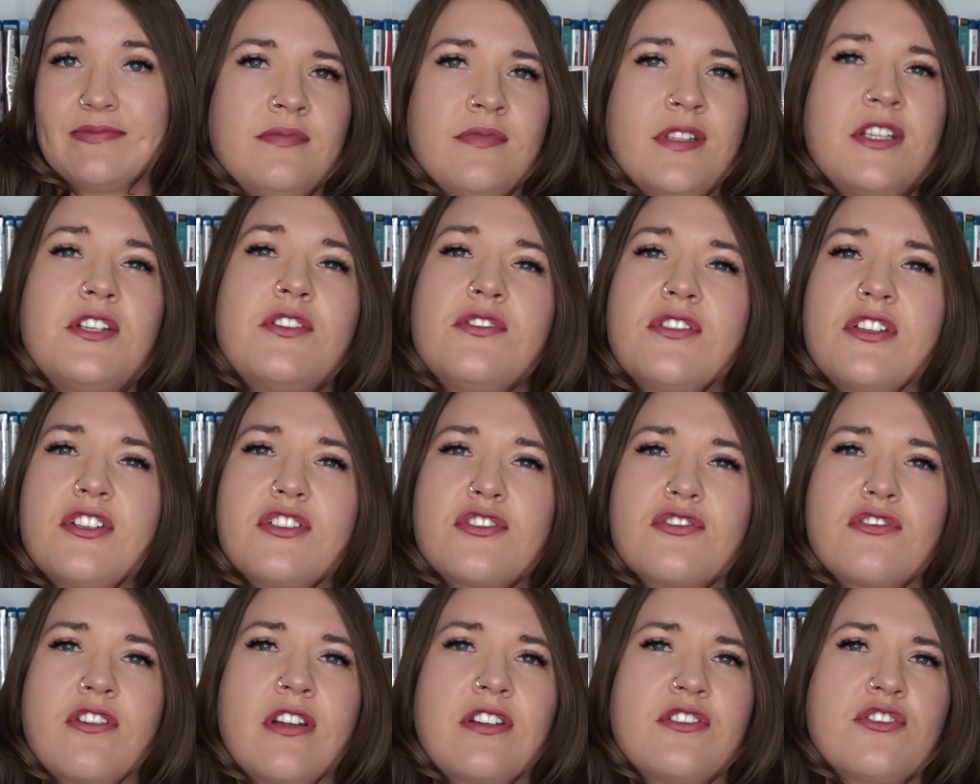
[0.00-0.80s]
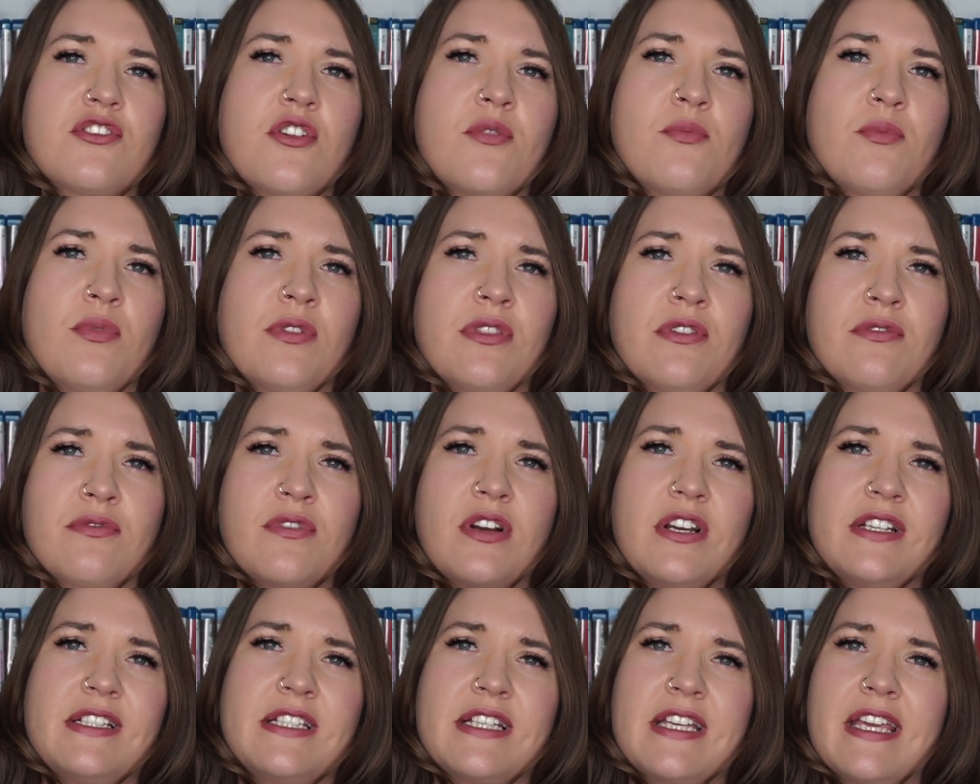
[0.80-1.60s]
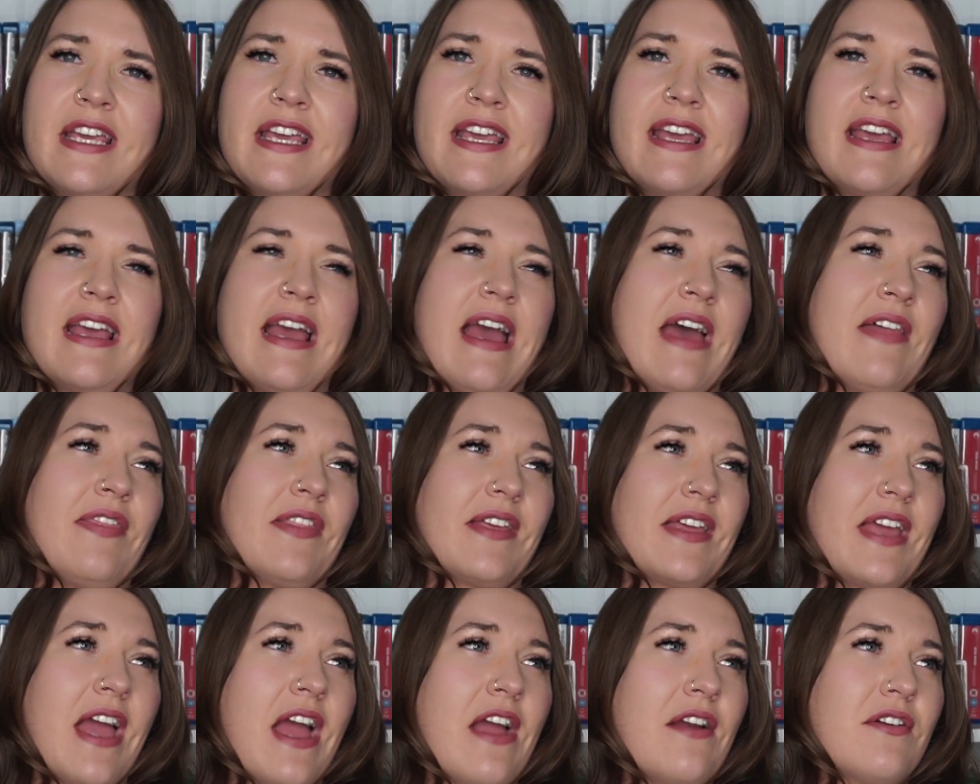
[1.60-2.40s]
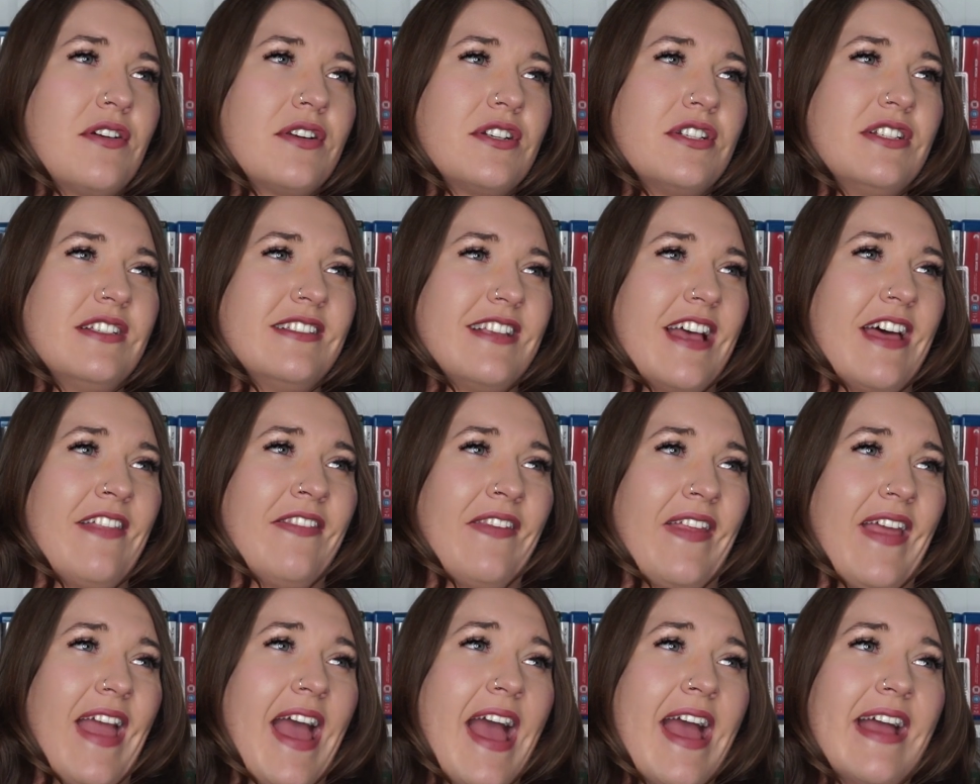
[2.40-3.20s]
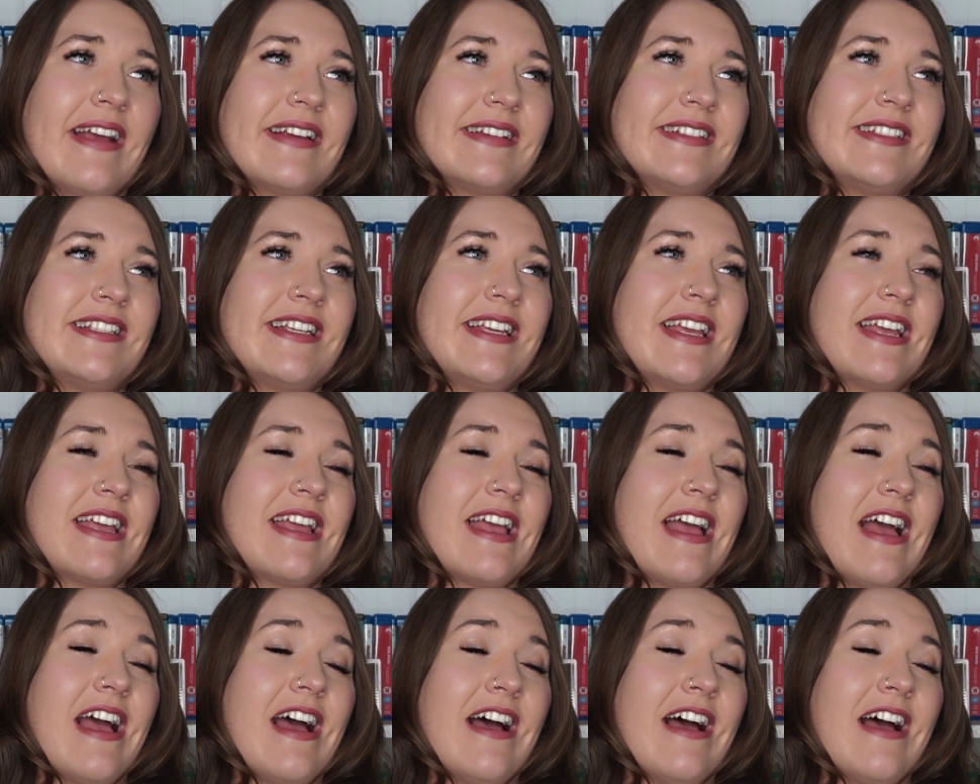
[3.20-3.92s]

They do such a great job with the writing here and the characters and the acting.